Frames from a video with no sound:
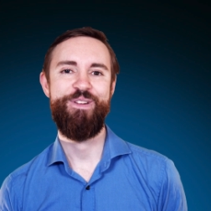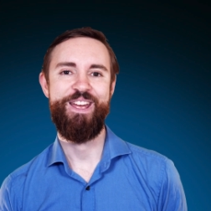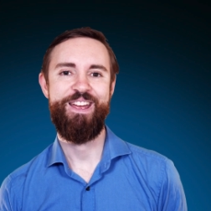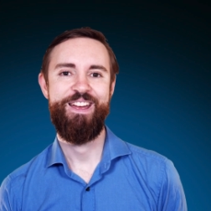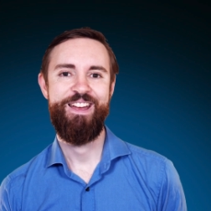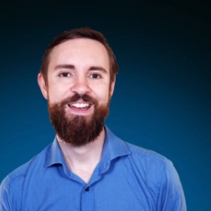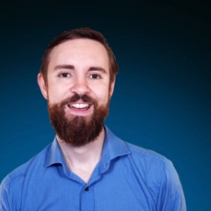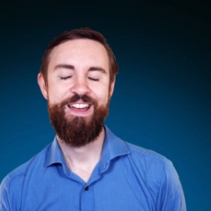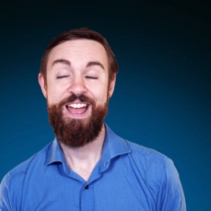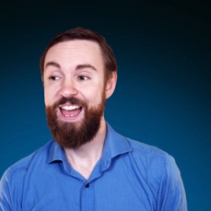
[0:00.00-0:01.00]
V.
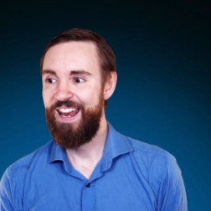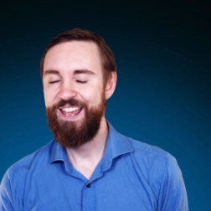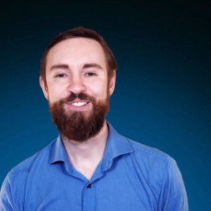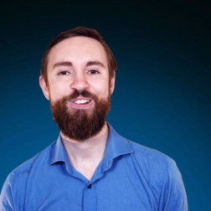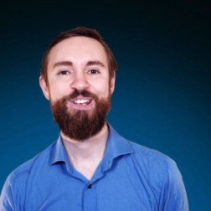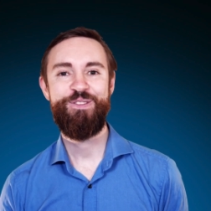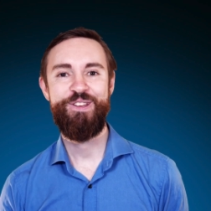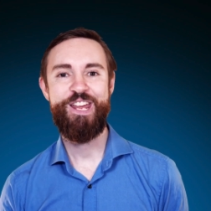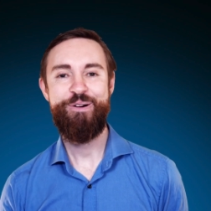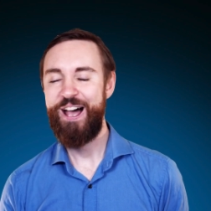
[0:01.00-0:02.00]
And hey, during this
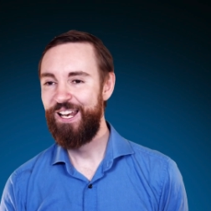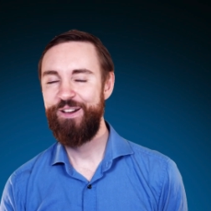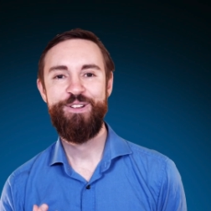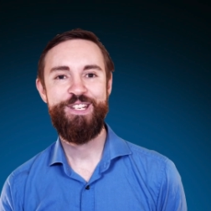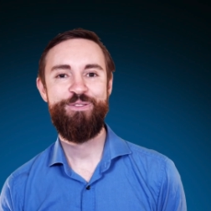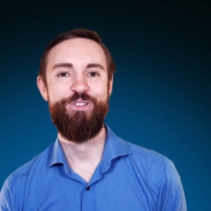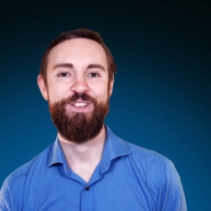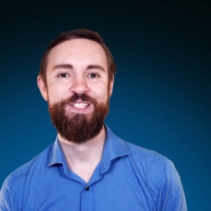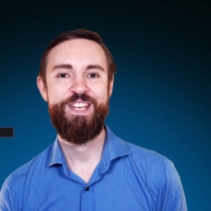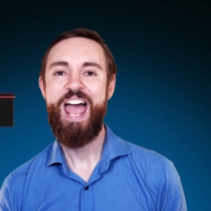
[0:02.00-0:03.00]
video, I learned the
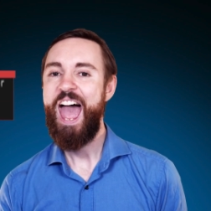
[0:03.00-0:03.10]
difference.